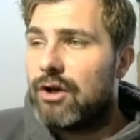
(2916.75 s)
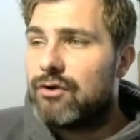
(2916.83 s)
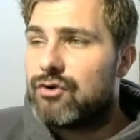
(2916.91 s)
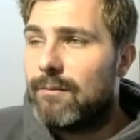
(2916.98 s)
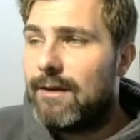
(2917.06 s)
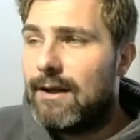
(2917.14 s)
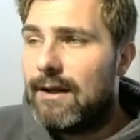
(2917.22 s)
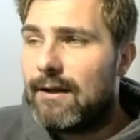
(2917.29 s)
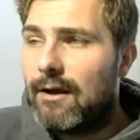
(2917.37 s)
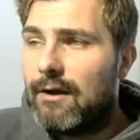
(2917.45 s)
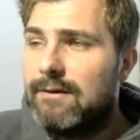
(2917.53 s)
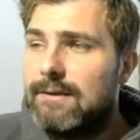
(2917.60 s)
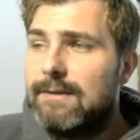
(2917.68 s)
you a minute
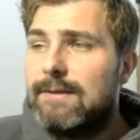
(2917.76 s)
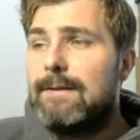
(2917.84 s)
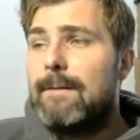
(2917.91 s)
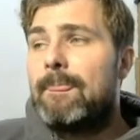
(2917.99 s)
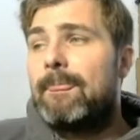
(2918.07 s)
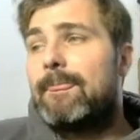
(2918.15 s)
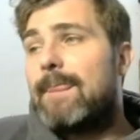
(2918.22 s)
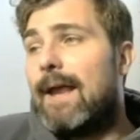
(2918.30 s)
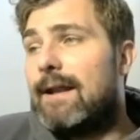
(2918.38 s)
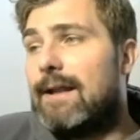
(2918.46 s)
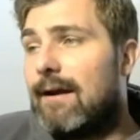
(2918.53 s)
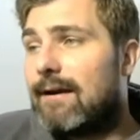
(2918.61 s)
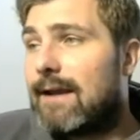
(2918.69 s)
ago. They're
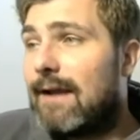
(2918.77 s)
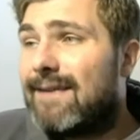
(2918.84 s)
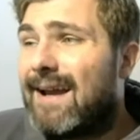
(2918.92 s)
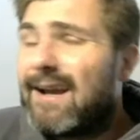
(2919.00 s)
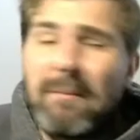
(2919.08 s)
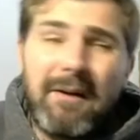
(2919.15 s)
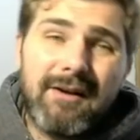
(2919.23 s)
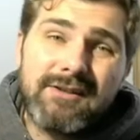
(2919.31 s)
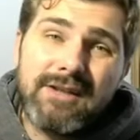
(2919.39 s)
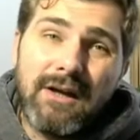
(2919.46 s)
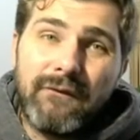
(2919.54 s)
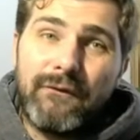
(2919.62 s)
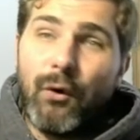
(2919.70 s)
there, okay? They come out
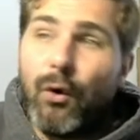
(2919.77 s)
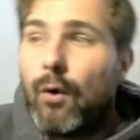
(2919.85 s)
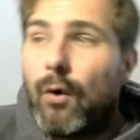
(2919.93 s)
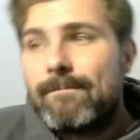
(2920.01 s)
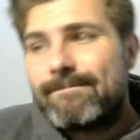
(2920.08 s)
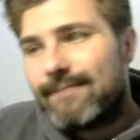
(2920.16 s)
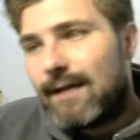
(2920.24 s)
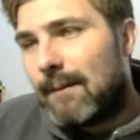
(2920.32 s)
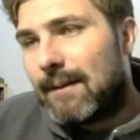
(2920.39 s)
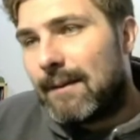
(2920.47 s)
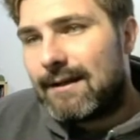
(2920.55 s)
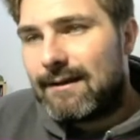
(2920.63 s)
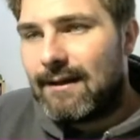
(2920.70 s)
turn 4. I
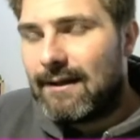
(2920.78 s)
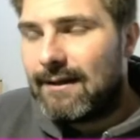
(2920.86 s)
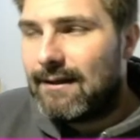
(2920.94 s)
mean,